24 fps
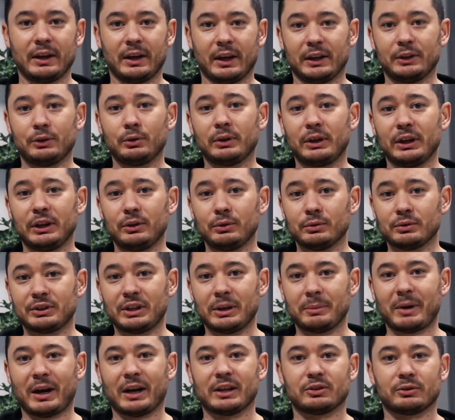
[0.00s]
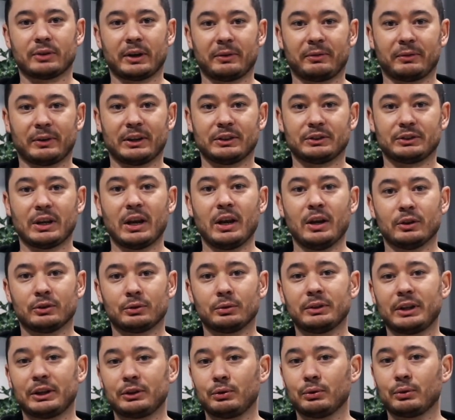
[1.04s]
and you can use them as reference so
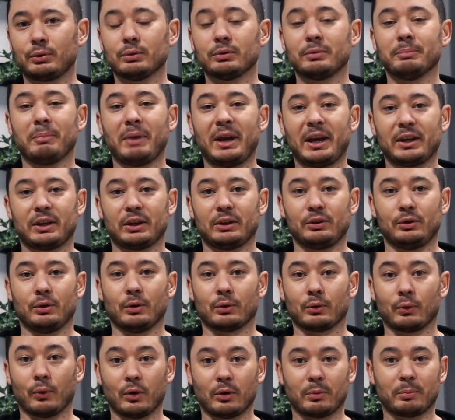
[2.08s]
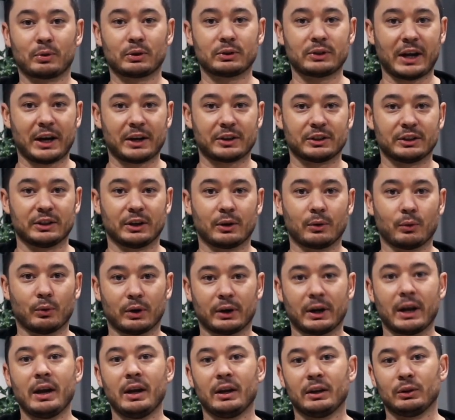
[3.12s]
that you could make your own production,
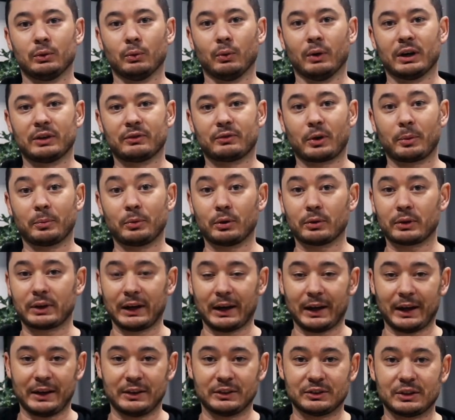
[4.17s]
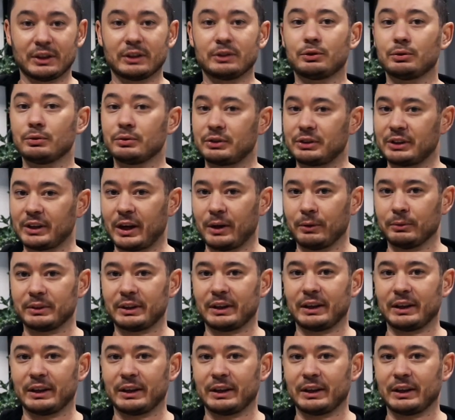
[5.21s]
or the one from your clients, to sound